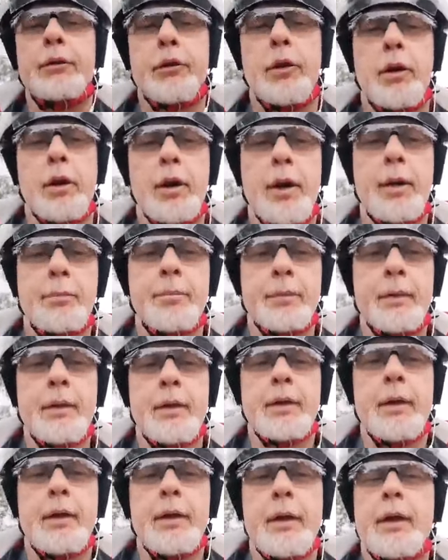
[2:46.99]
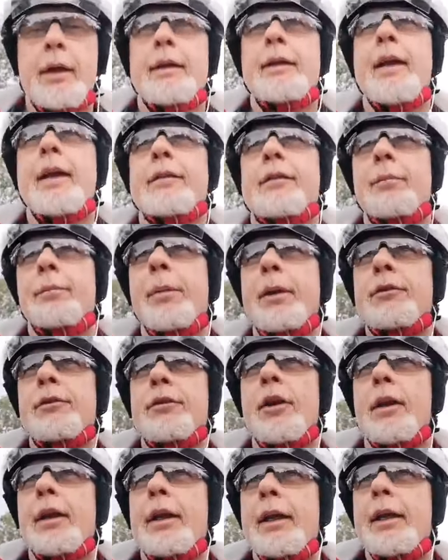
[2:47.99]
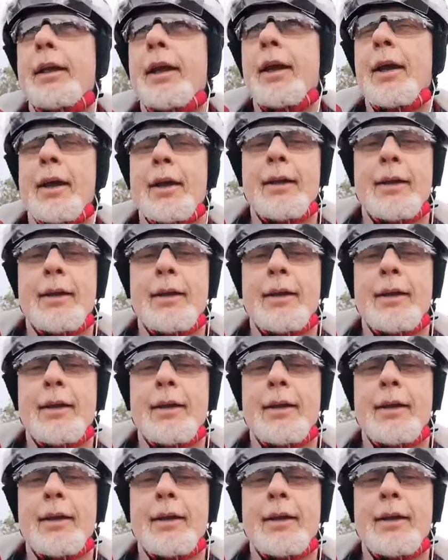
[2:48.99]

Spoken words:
time, yes, a bit chilly,